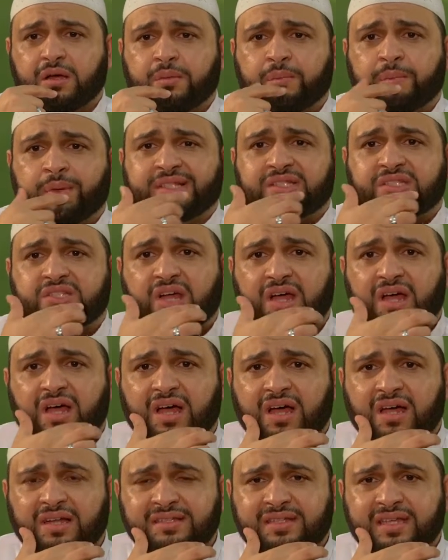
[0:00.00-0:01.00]
But
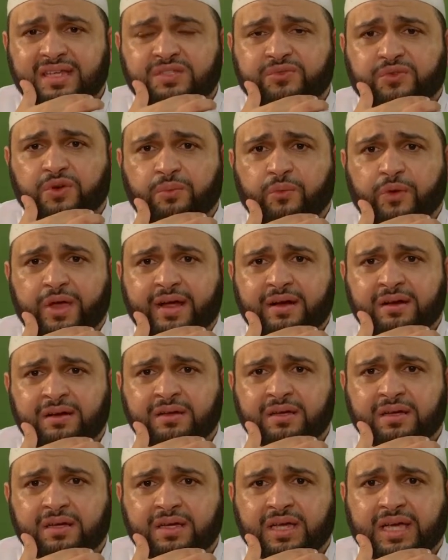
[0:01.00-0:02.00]
dad is from
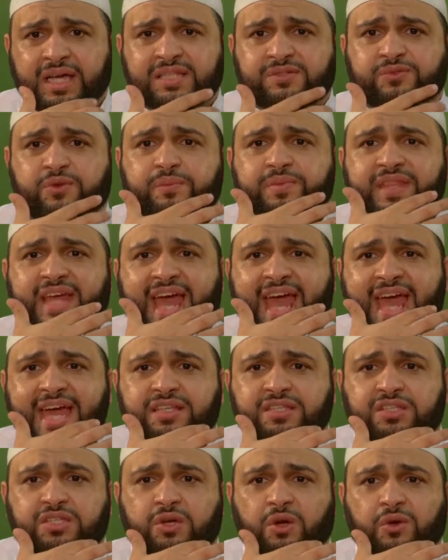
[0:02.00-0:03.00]
where? It's from the
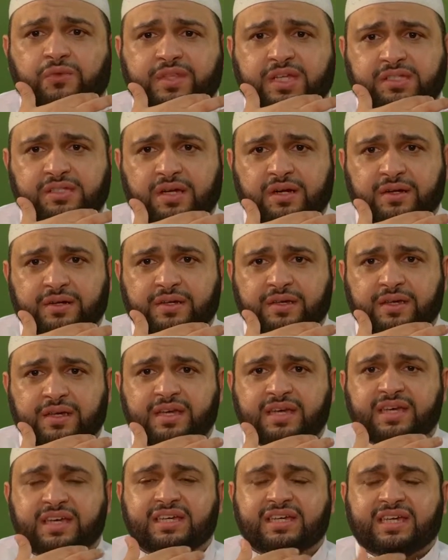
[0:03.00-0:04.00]
edge of the tongue.
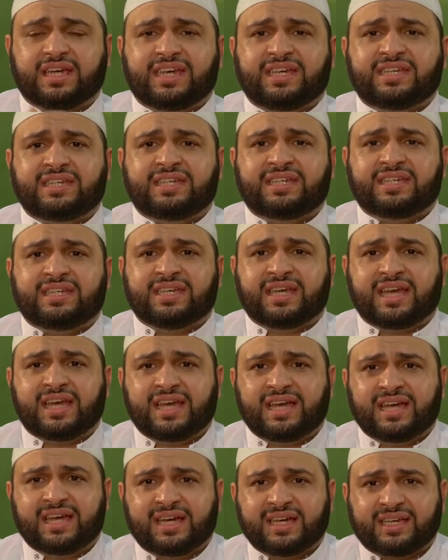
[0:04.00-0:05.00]

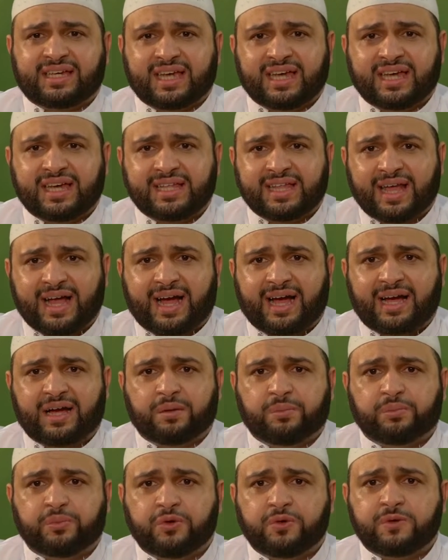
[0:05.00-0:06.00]
Iyaka
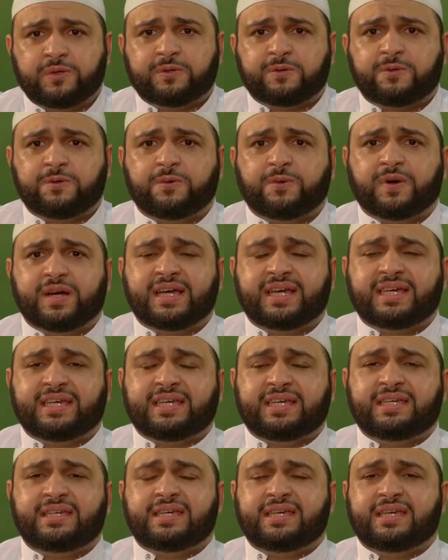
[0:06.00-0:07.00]
na'budu wa
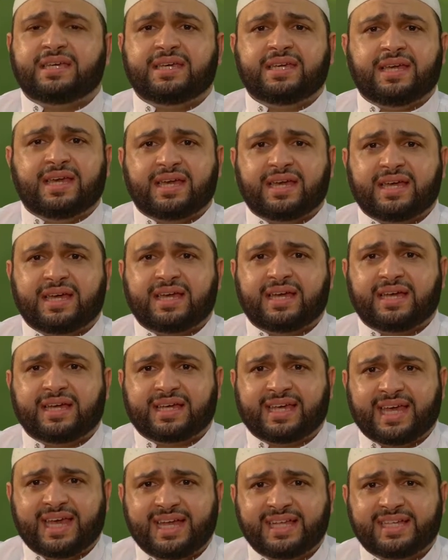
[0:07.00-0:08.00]

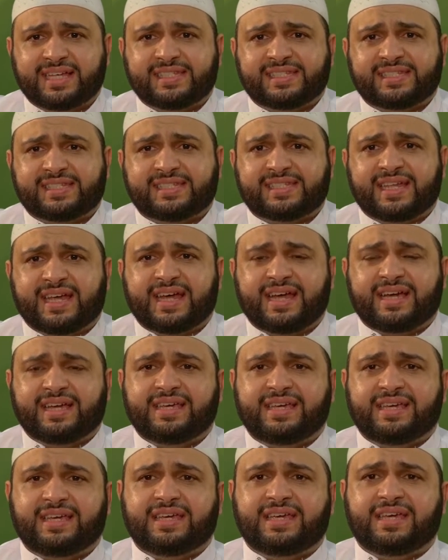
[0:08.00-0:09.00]
iyaka
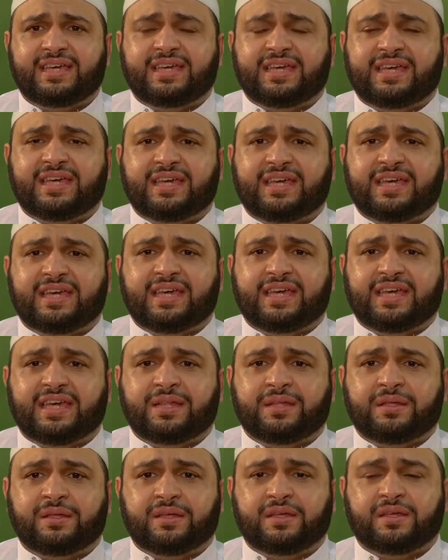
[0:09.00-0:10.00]

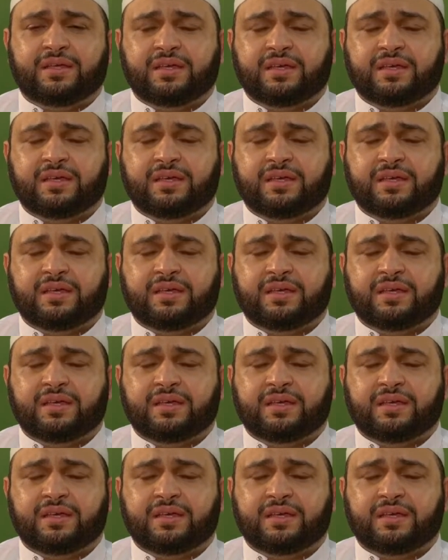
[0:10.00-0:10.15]
nasta'in.